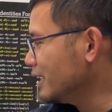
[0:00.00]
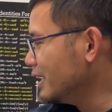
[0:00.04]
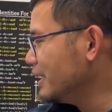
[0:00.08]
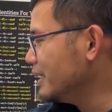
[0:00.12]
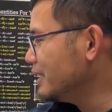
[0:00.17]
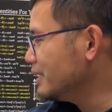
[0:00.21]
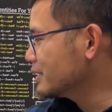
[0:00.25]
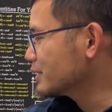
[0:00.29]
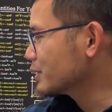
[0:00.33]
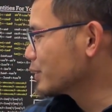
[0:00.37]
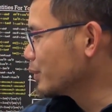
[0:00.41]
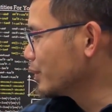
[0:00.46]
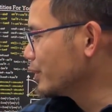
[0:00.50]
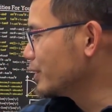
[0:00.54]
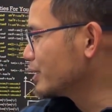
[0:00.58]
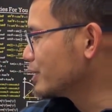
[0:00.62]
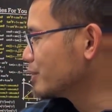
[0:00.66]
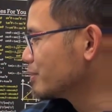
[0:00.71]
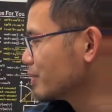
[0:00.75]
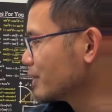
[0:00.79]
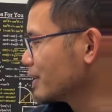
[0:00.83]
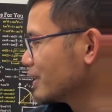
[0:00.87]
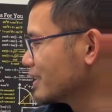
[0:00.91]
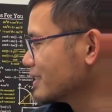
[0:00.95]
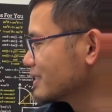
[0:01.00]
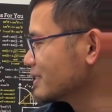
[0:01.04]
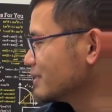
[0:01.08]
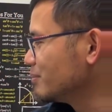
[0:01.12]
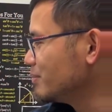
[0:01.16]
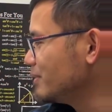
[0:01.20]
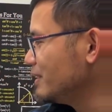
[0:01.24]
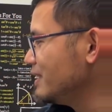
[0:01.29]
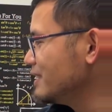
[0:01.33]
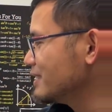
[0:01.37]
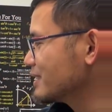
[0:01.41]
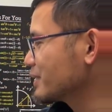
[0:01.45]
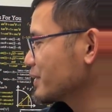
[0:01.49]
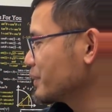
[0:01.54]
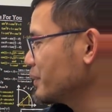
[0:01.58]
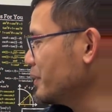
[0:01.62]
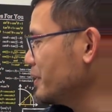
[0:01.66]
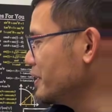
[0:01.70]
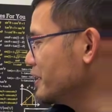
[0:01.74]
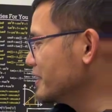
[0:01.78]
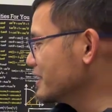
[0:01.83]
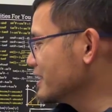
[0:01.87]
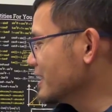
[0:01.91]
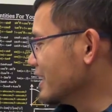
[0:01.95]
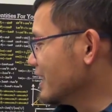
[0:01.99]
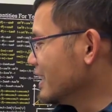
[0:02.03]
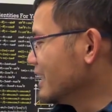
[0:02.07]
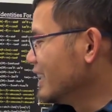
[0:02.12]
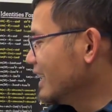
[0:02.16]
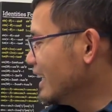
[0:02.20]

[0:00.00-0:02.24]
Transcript: a squared plus b squared.